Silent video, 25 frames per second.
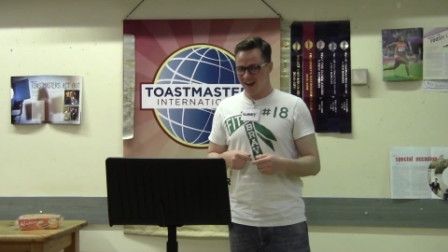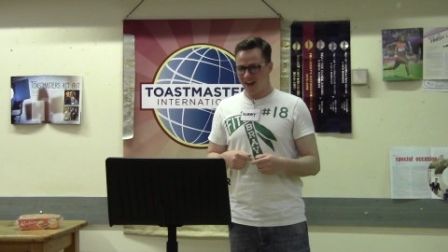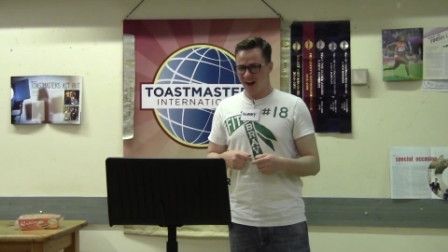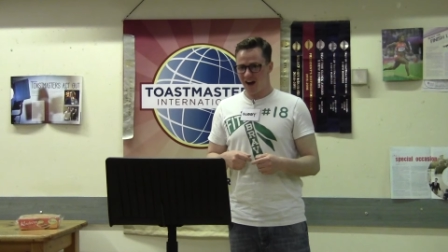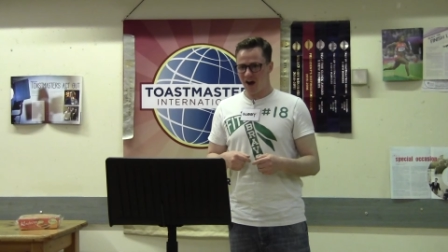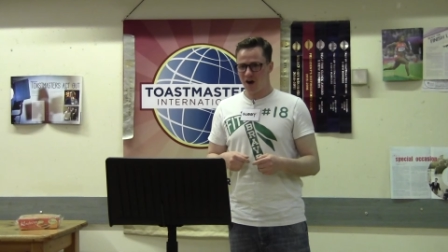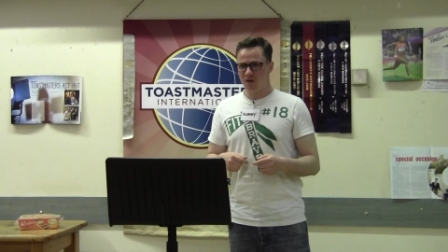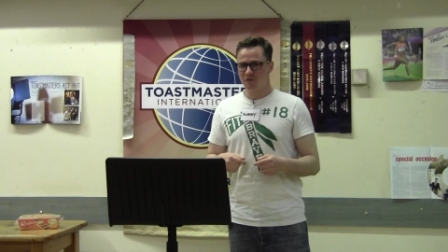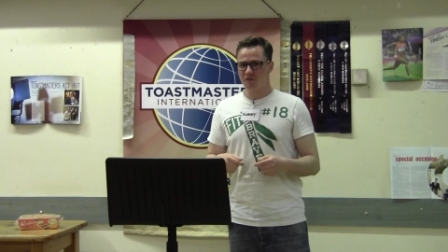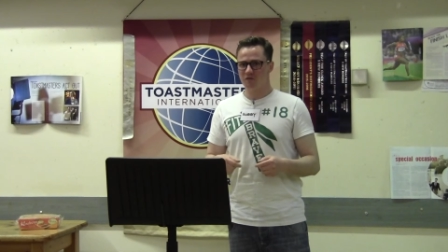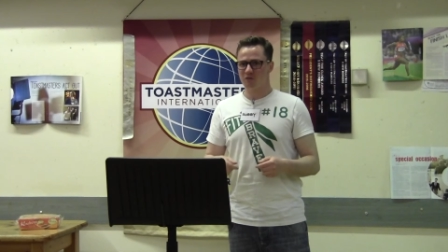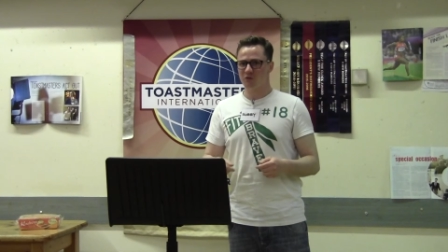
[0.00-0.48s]

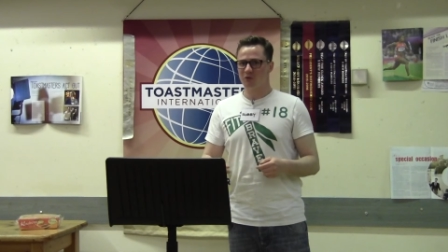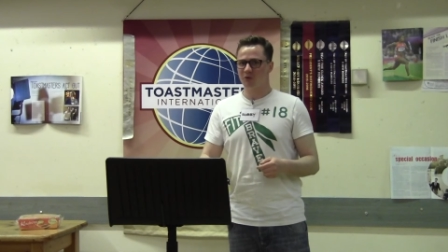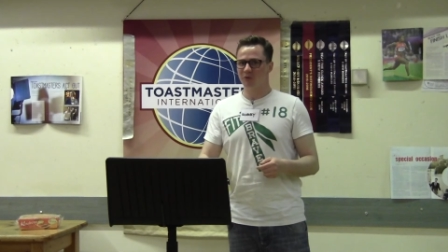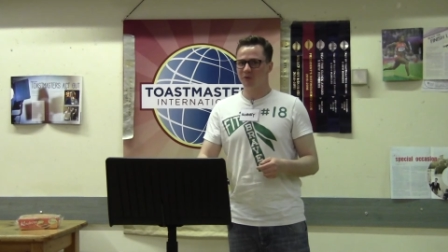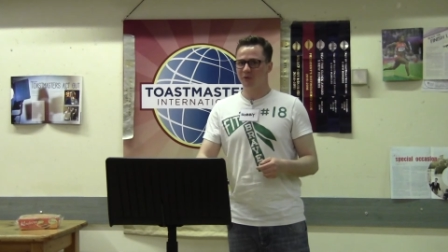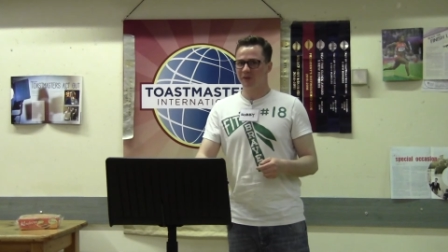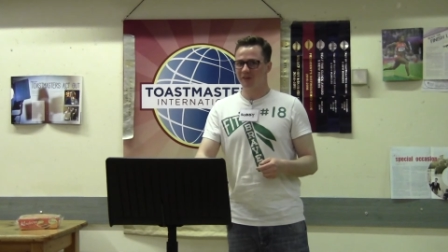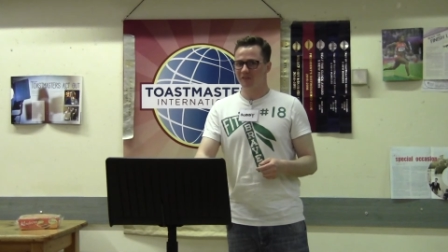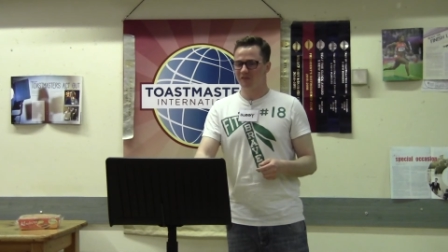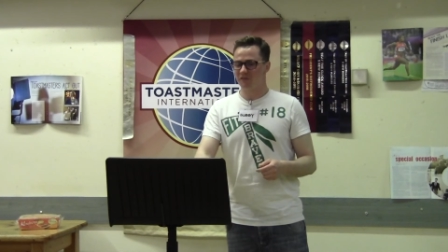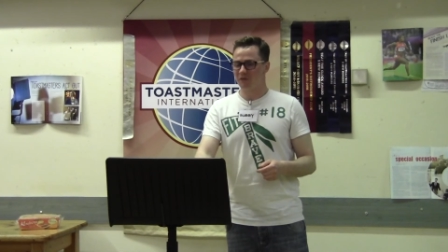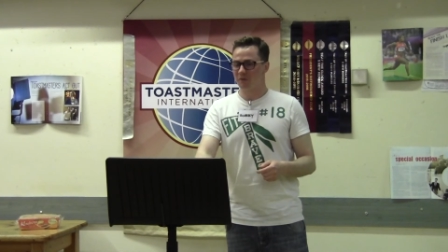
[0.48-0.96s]
Overall,
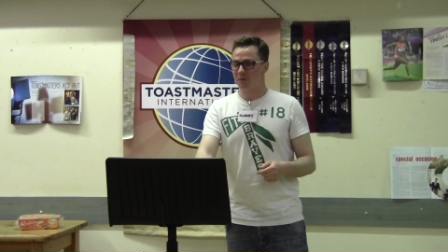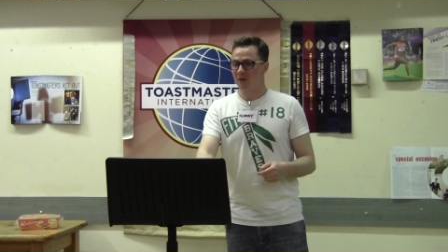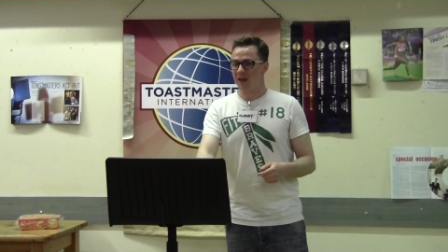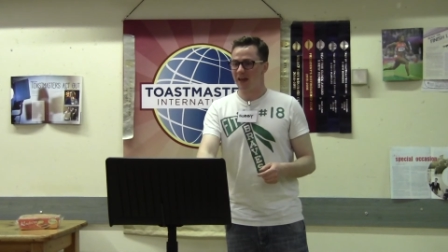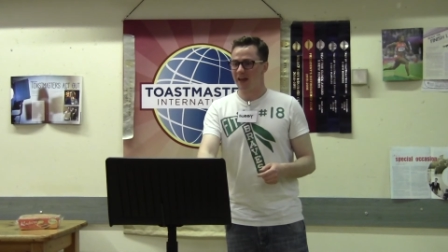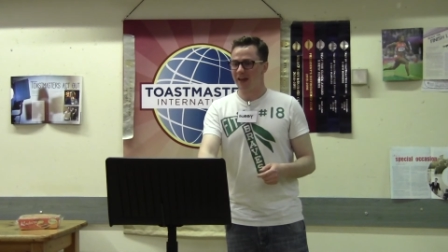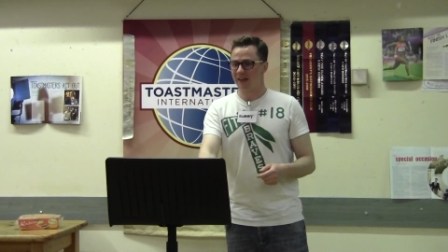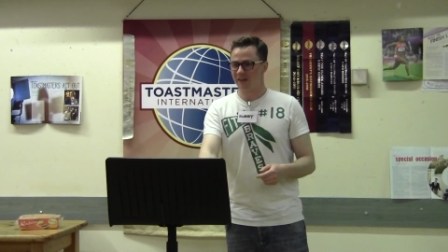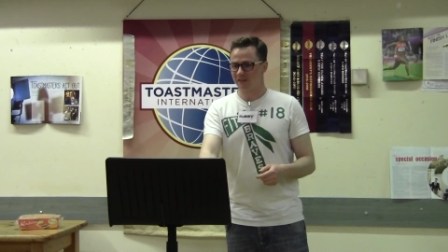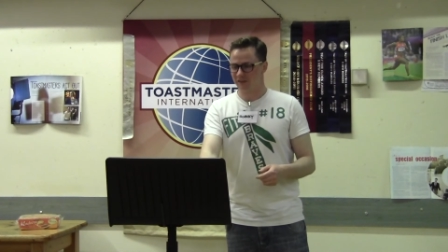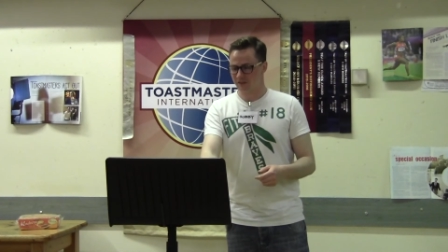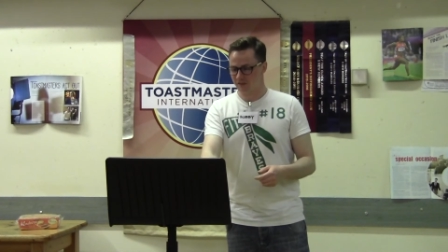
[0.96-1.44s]
give them an
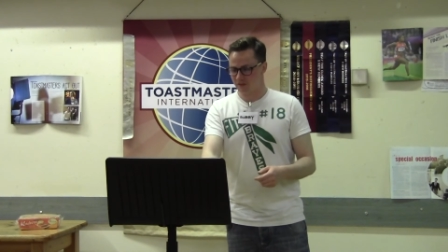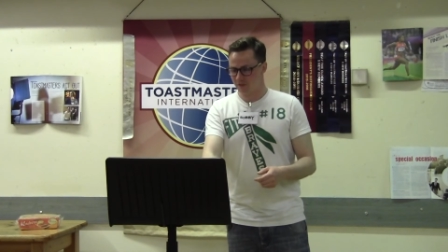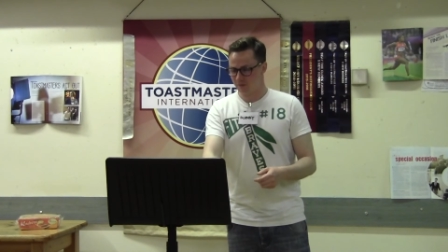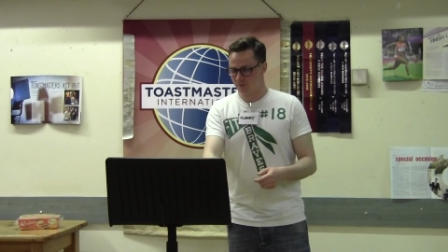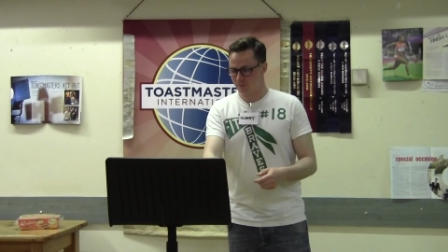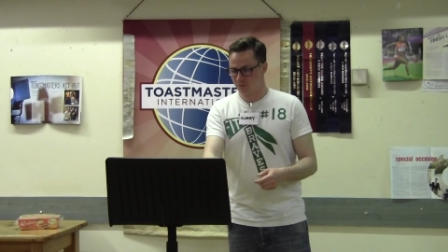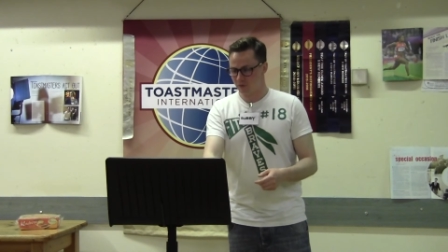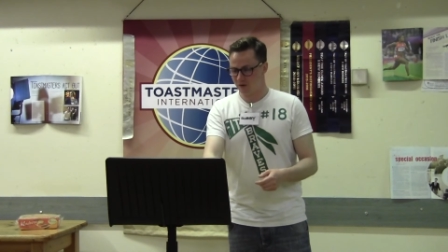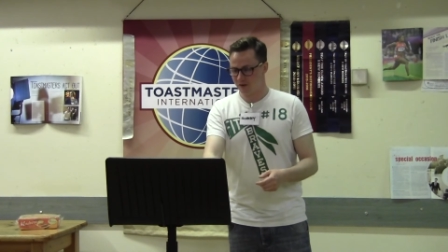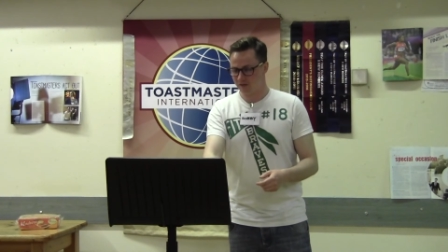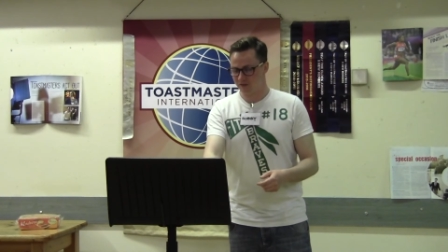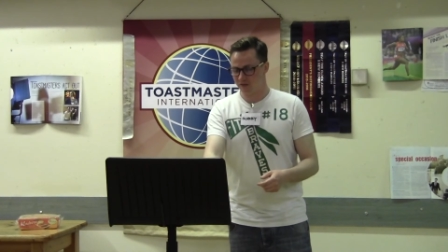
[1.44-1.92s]
excellent
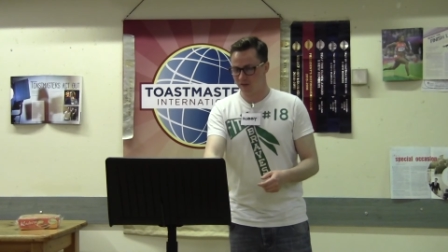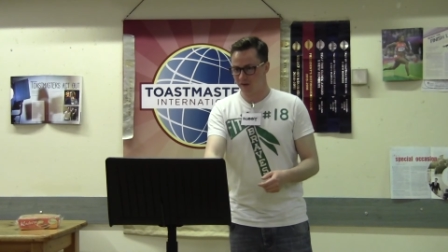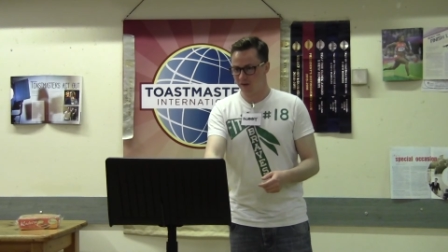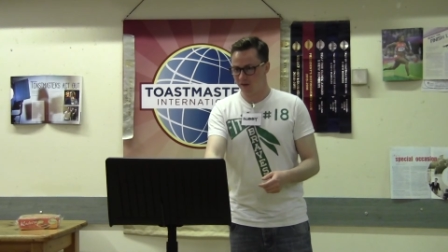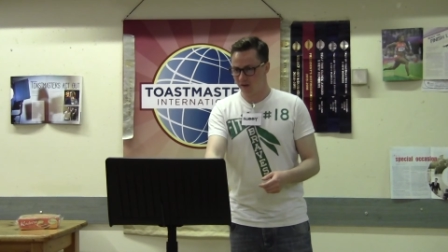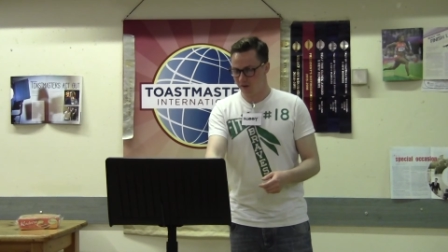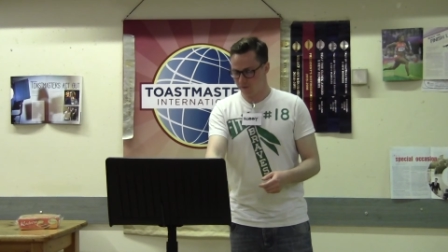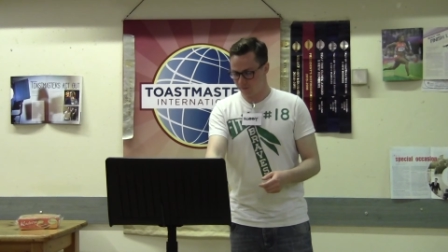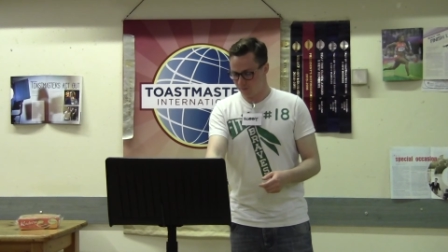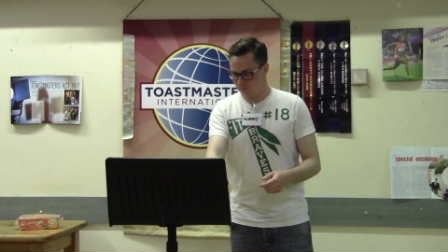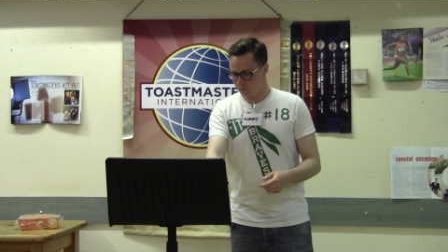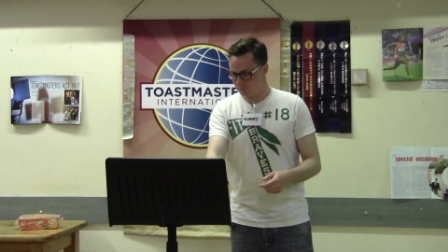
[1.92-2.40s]

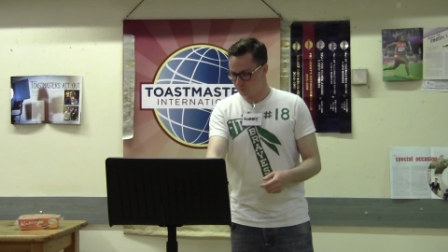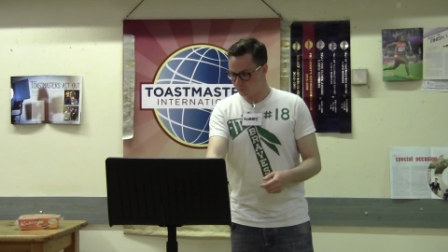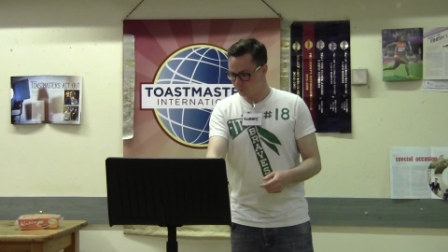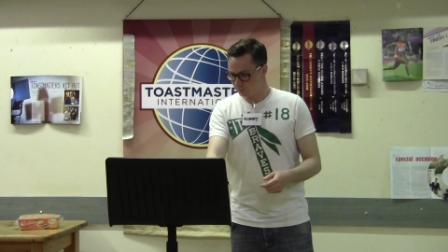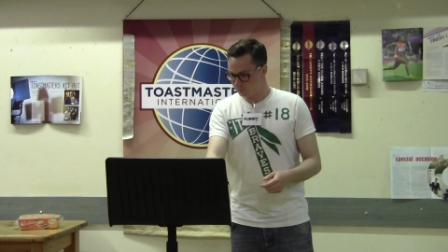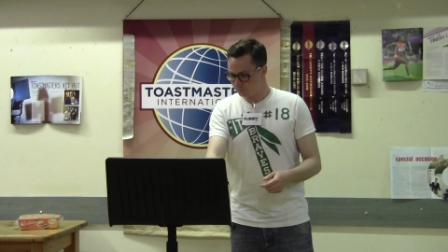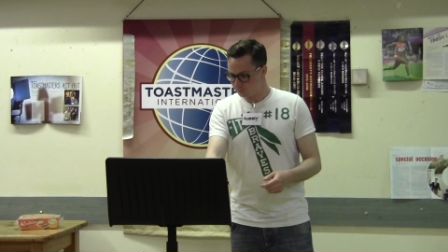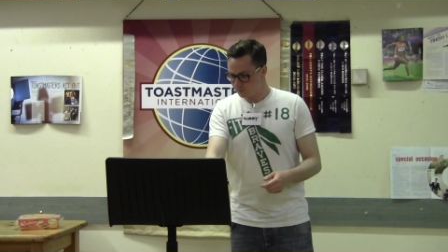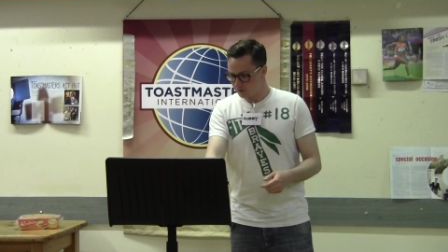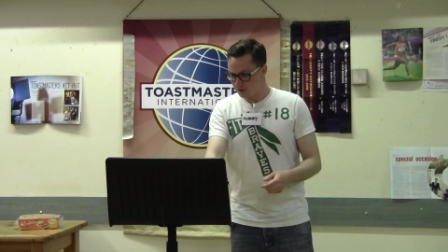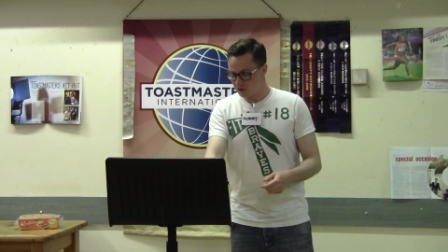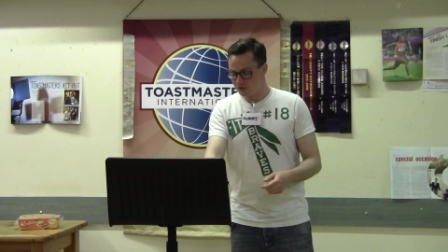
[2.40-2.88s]

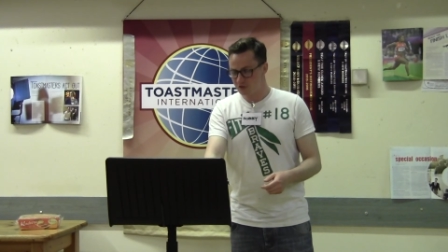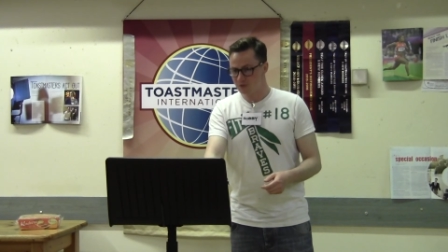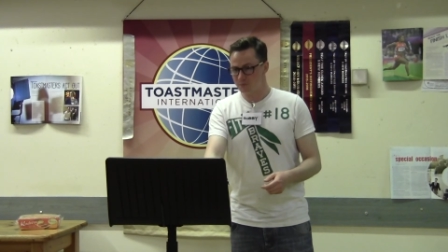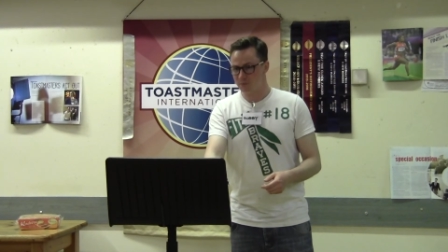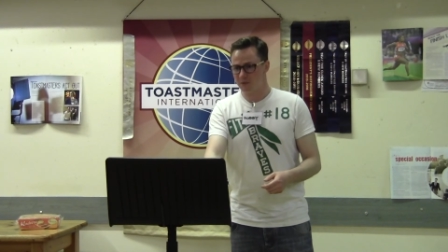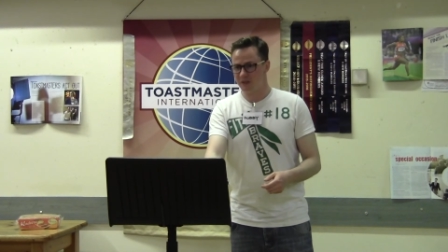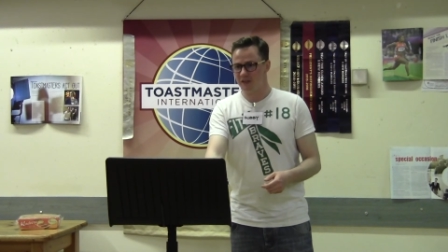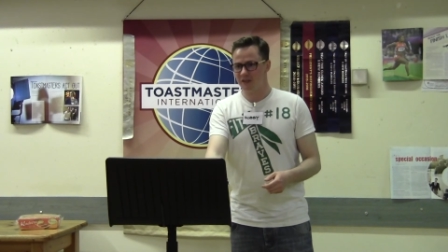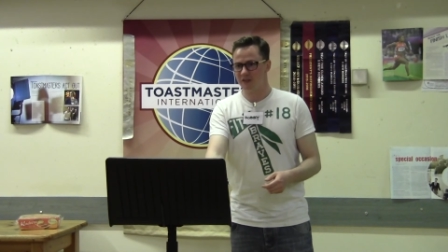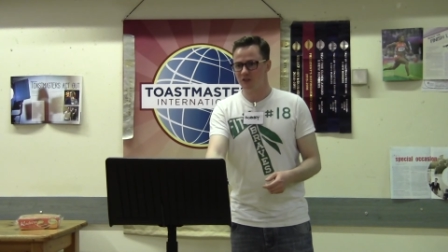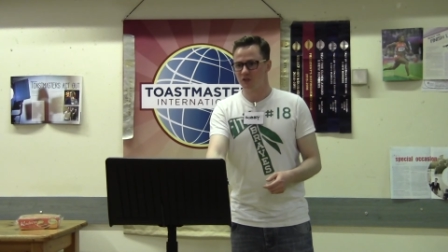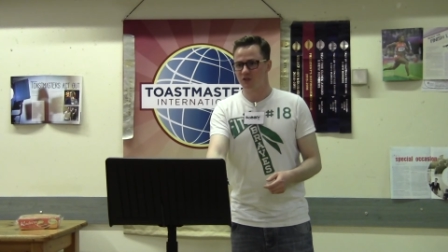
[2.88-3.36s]

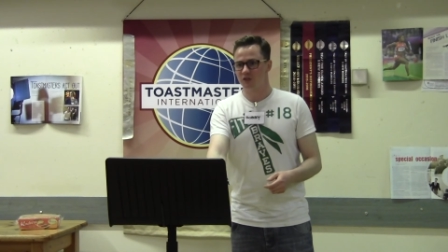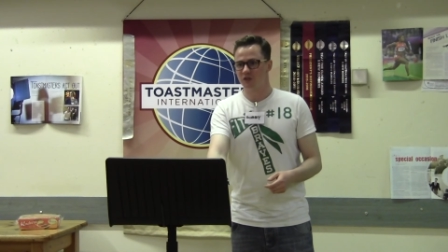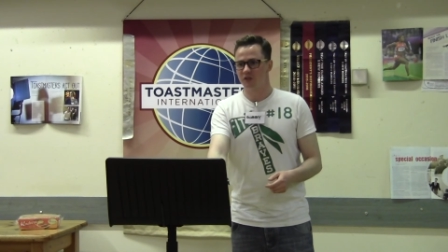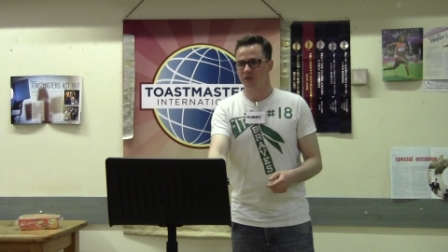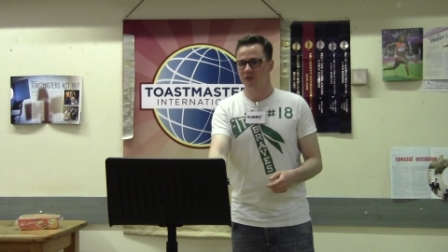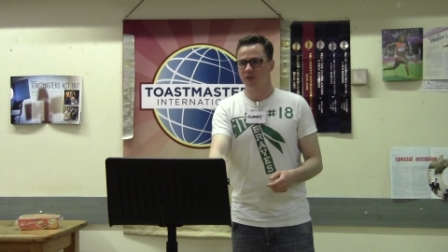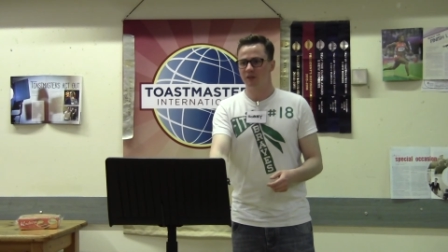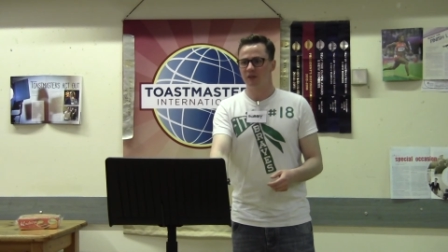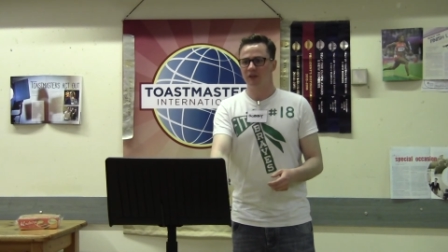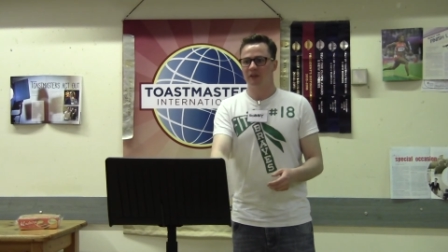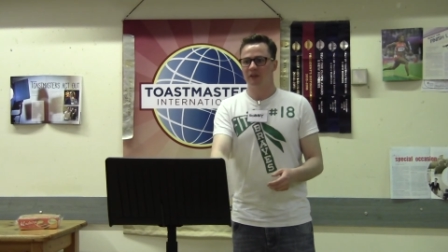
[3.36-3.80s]
speech.